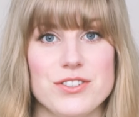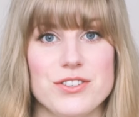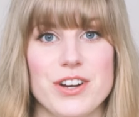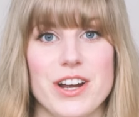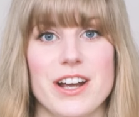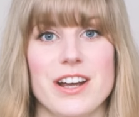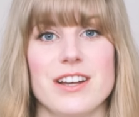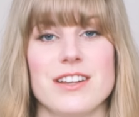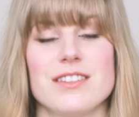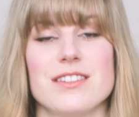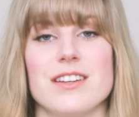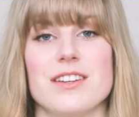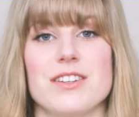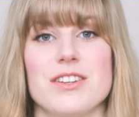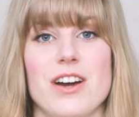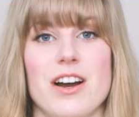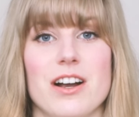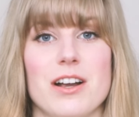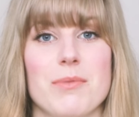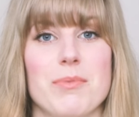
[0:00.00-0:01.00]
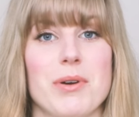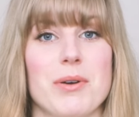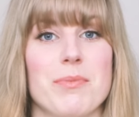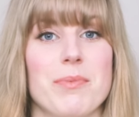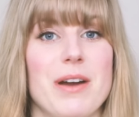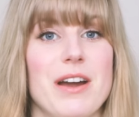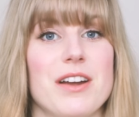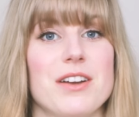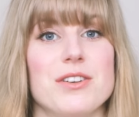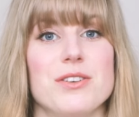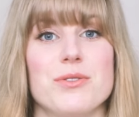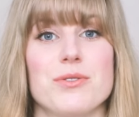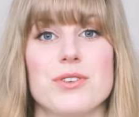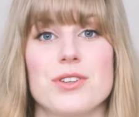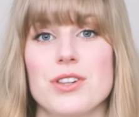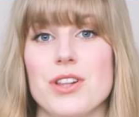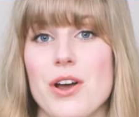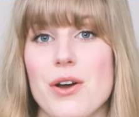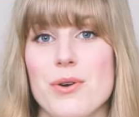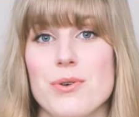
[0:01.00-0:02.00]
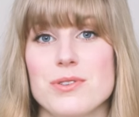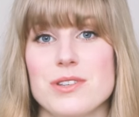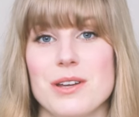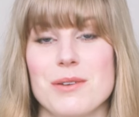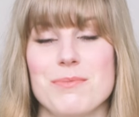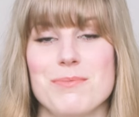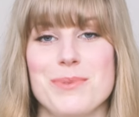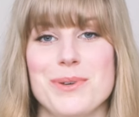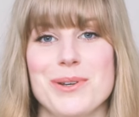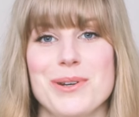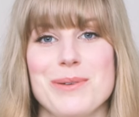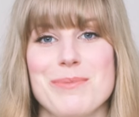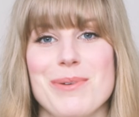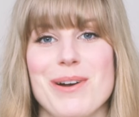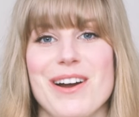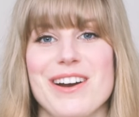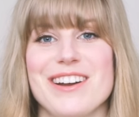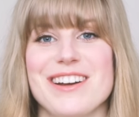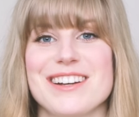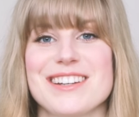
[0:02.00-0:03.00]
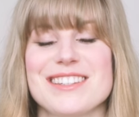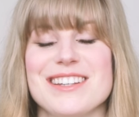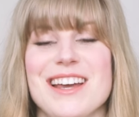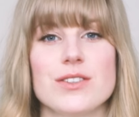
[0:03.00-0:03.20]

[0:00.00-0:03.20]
trends and talk about buying new clothes and beauty products.